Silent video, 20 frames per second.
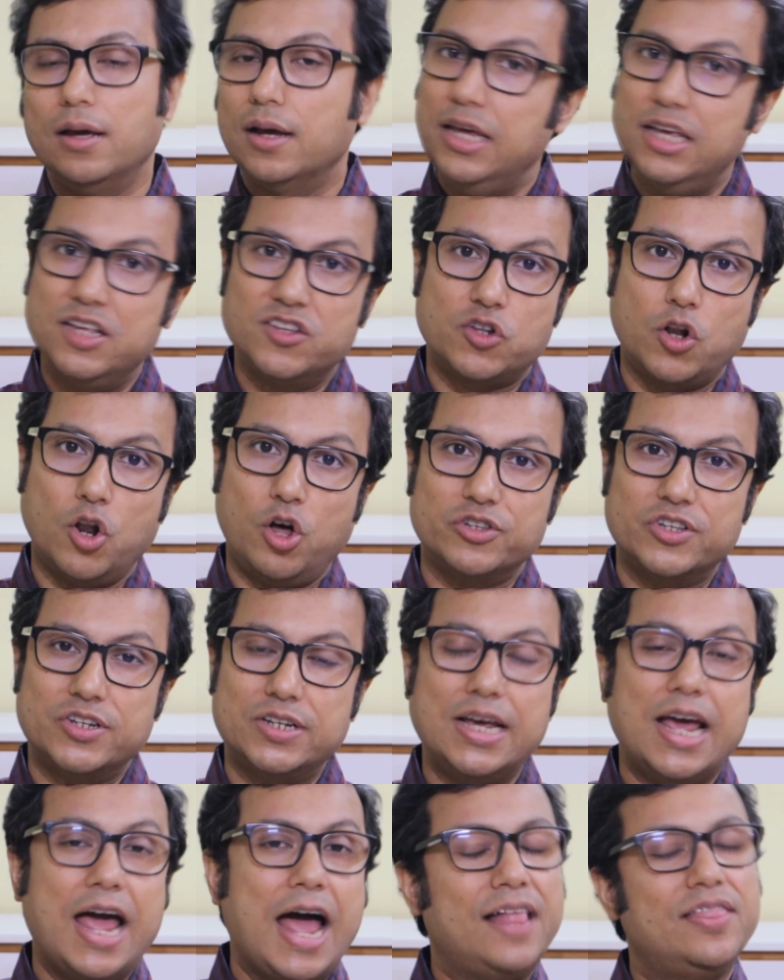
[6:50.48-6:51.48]
is lost,
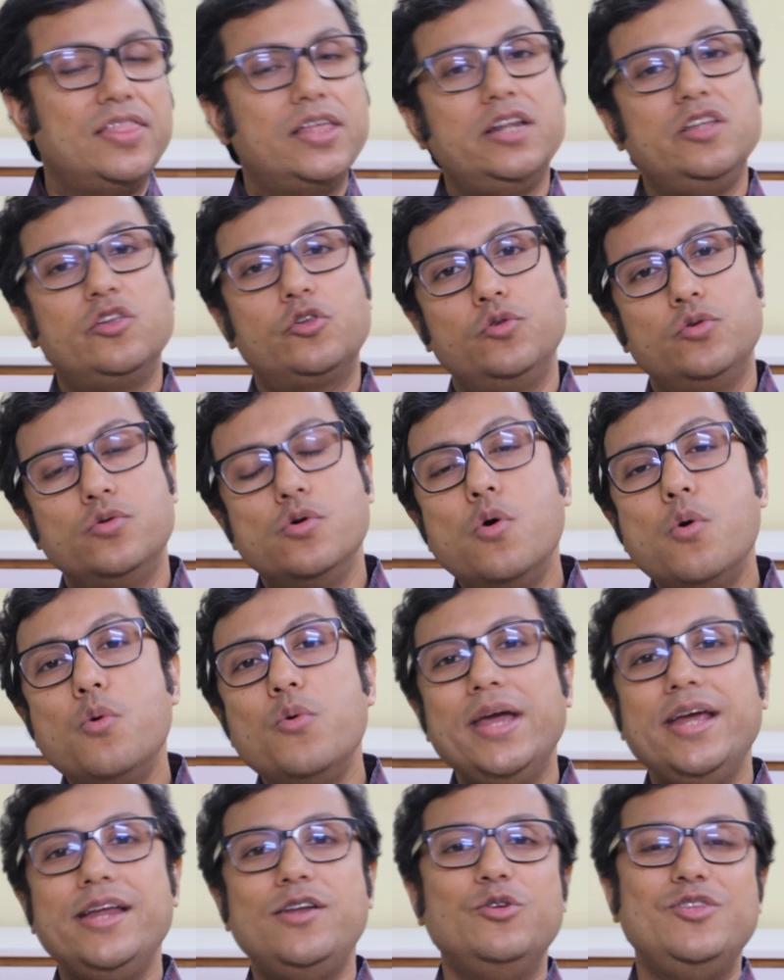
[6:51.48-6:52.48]
and there is no
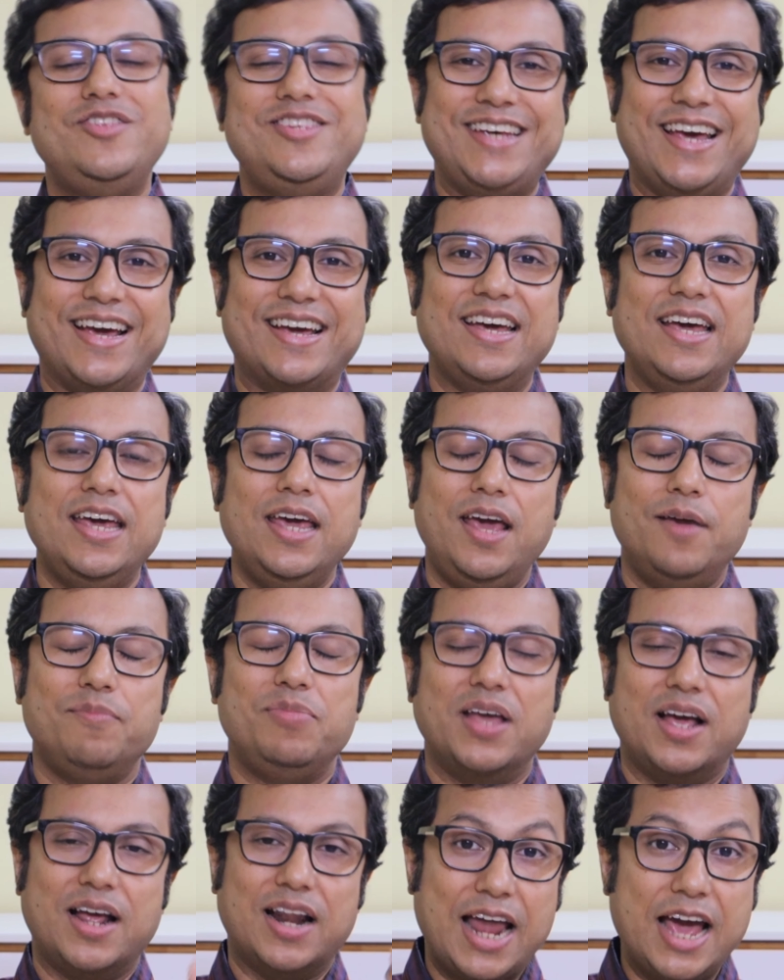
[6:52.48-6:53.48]
way to check if
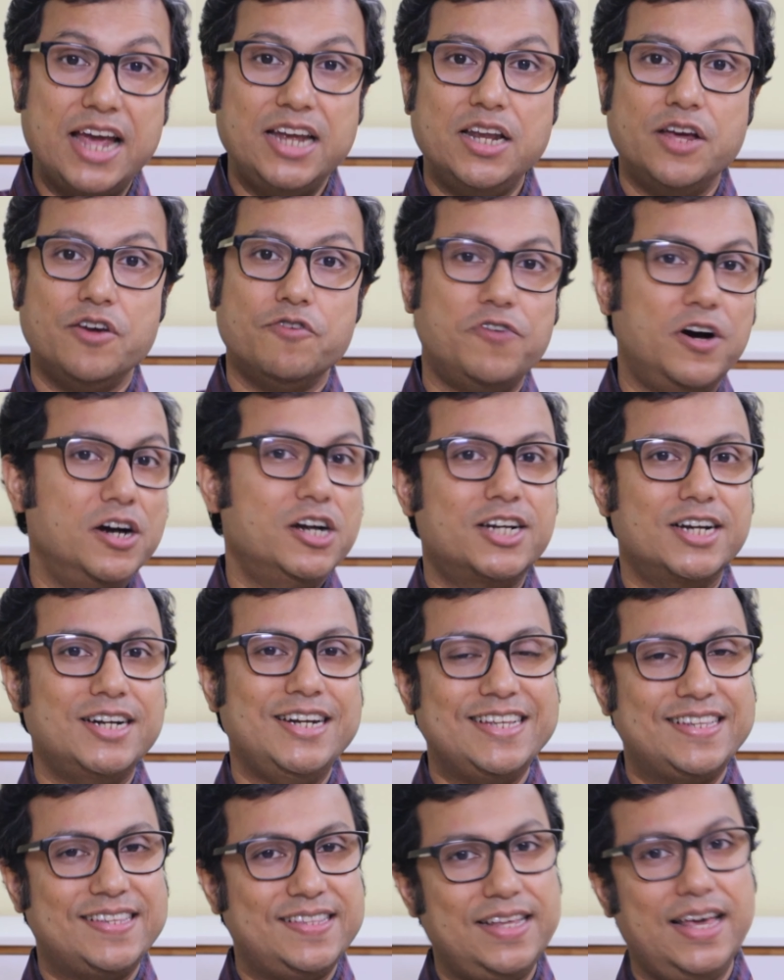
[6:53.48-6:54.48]
the gliding function
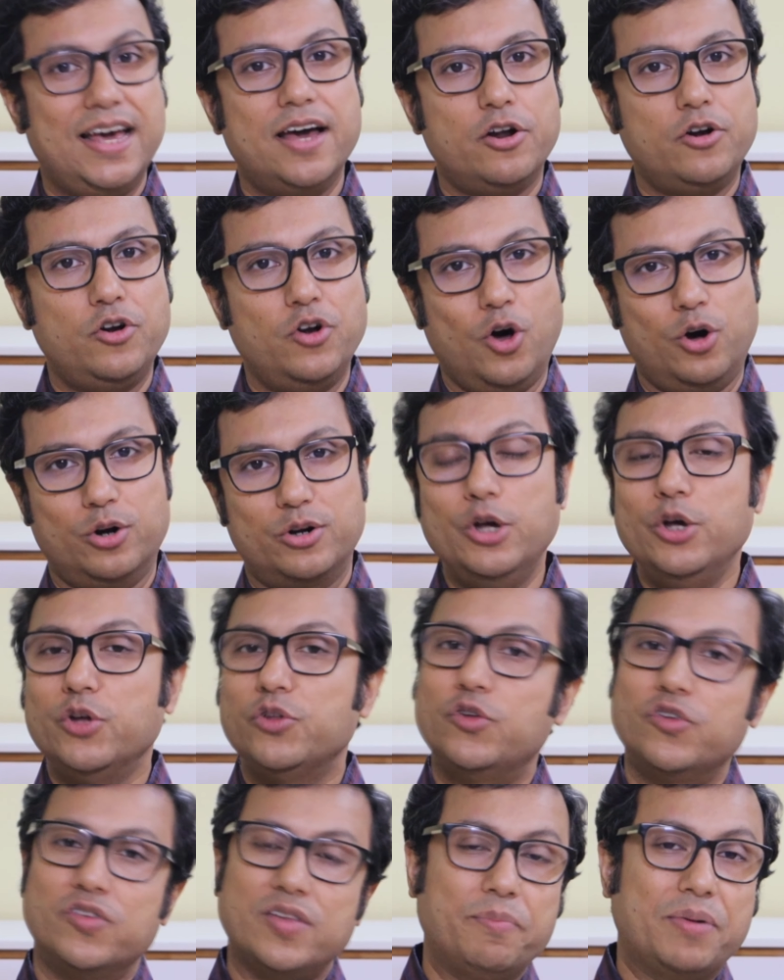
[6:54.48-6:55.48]
is there or not.
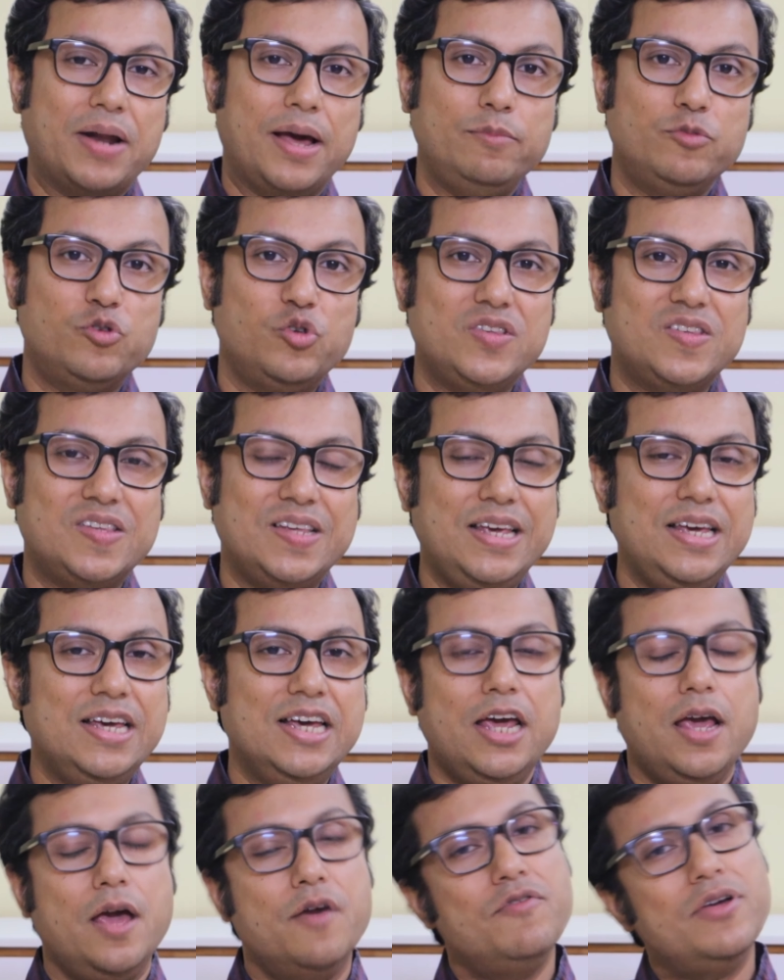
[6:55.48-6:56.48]
So sometimes we see,
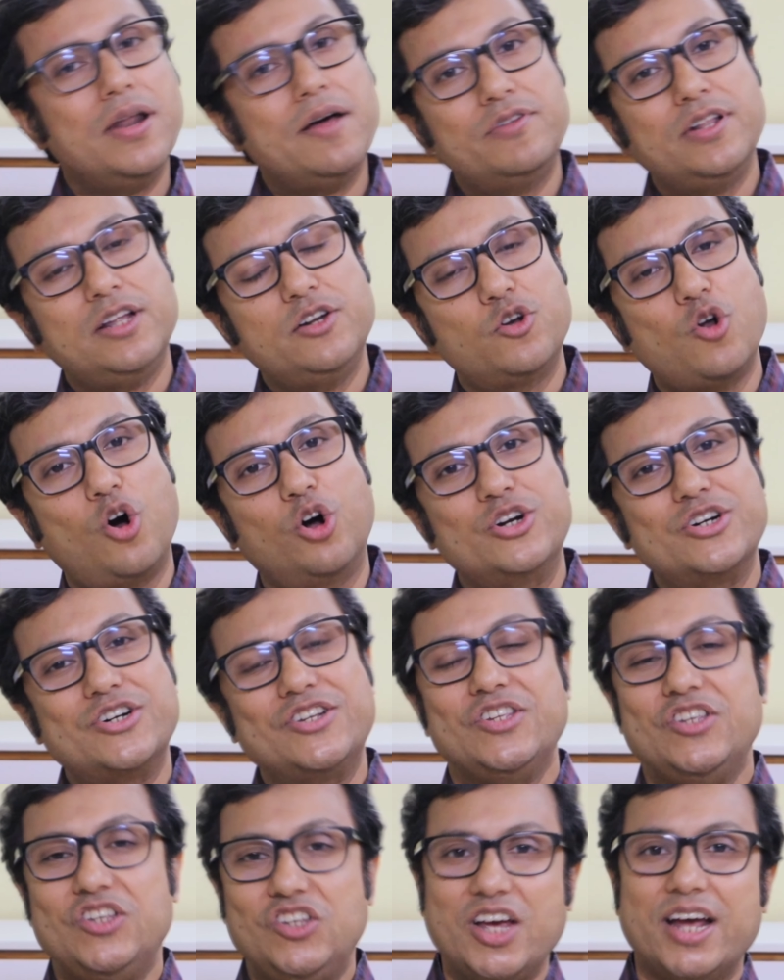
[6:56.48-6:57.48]
even after the
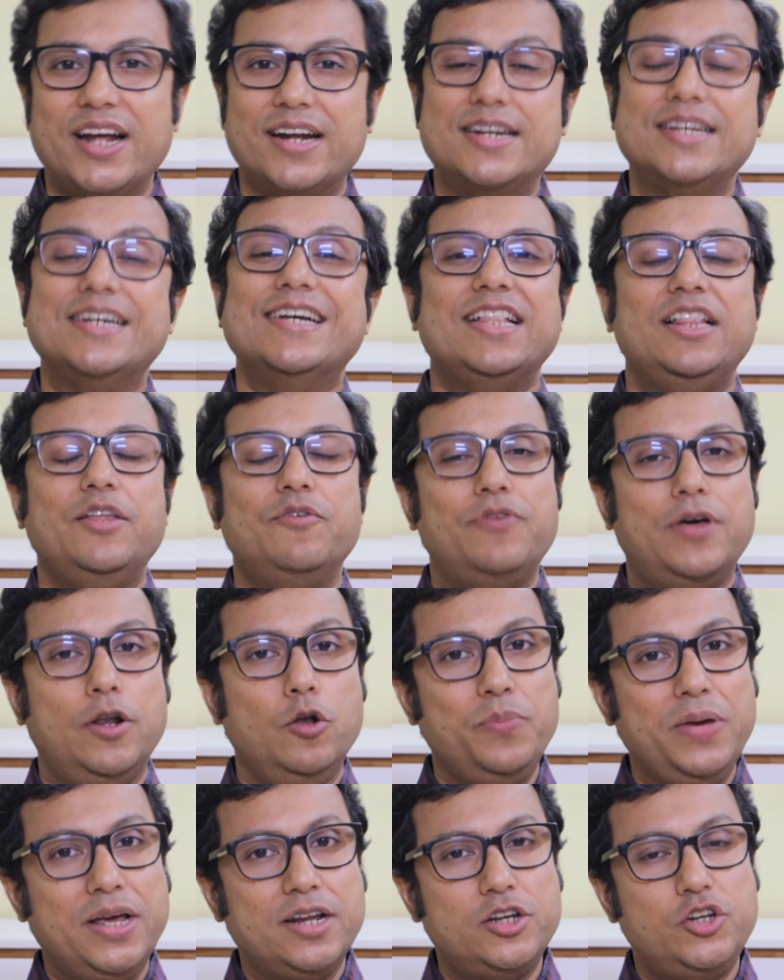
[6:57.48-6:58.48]
doctors checked the
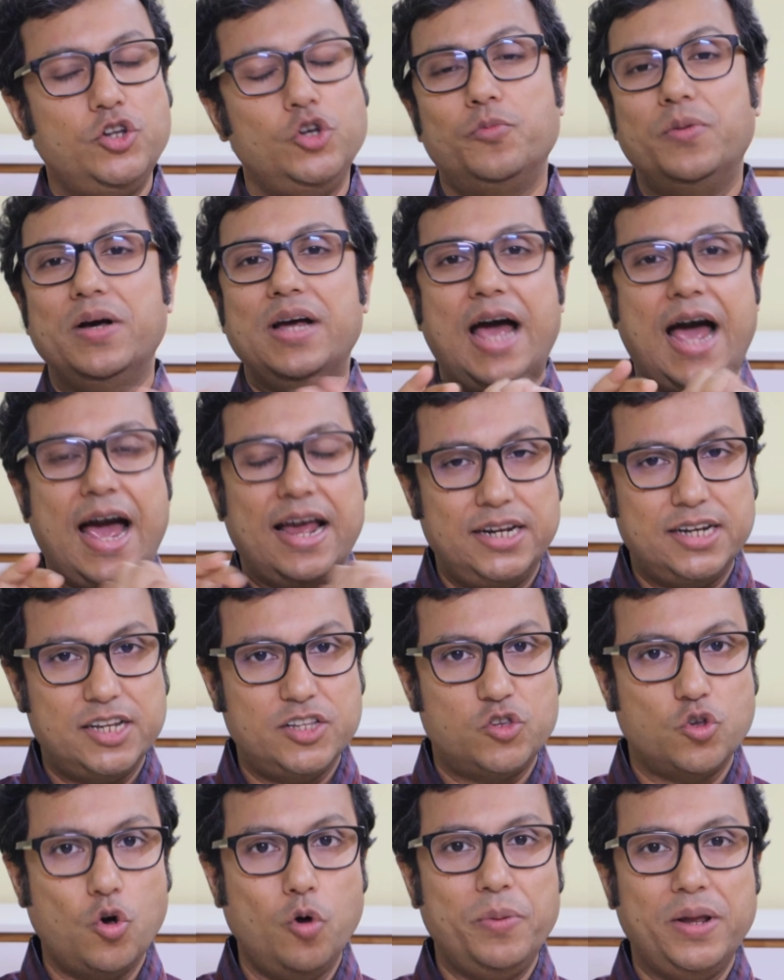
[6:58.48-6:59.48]
fallopian tube and it
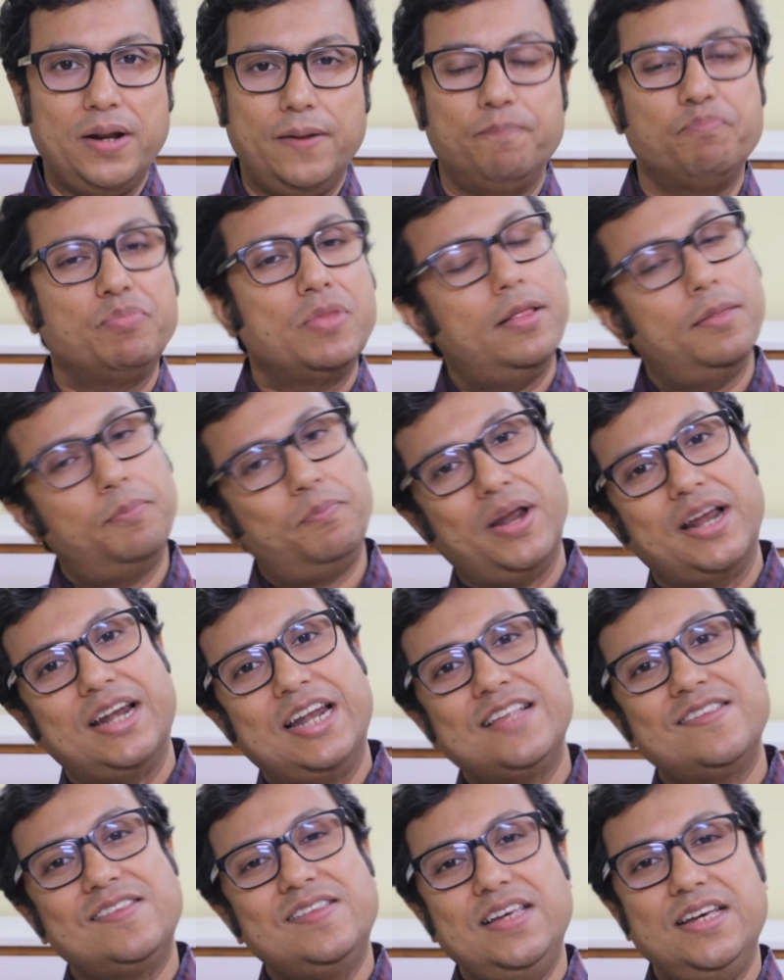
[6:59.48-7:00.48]
is open, the
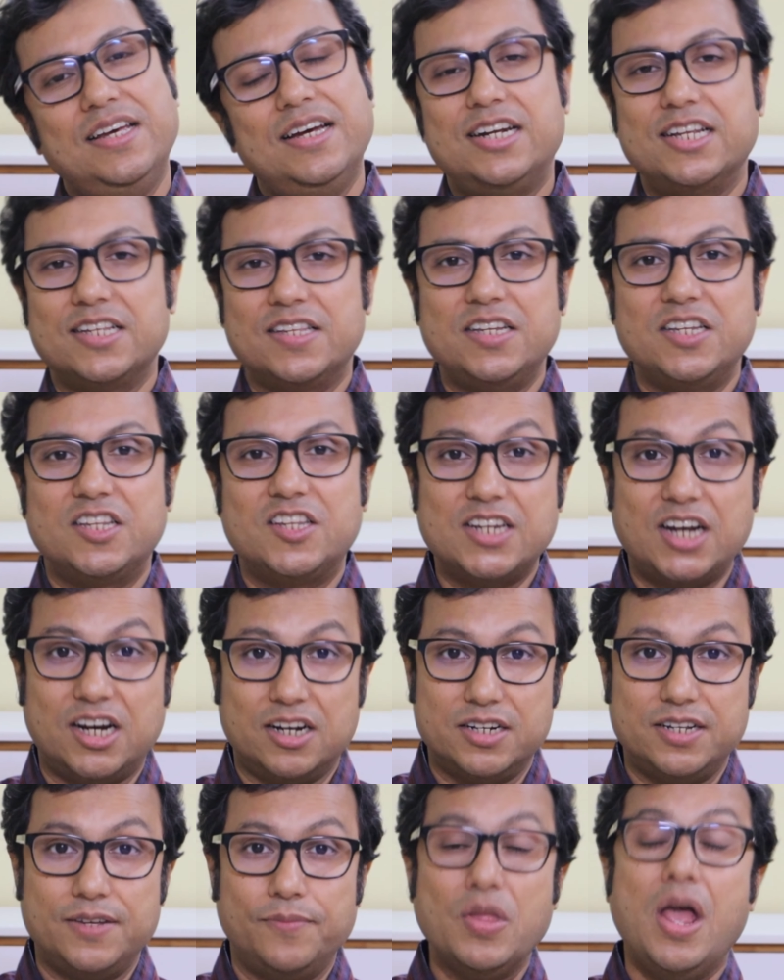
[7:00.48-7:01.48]
pregnancy doesn't
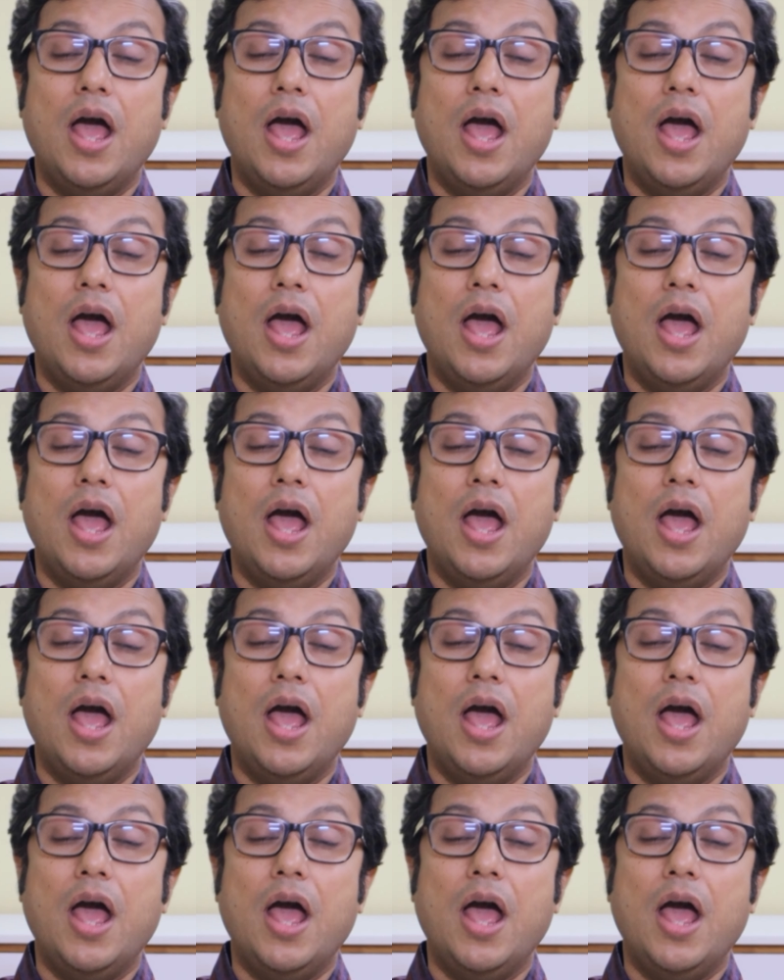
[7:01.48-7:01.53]
start.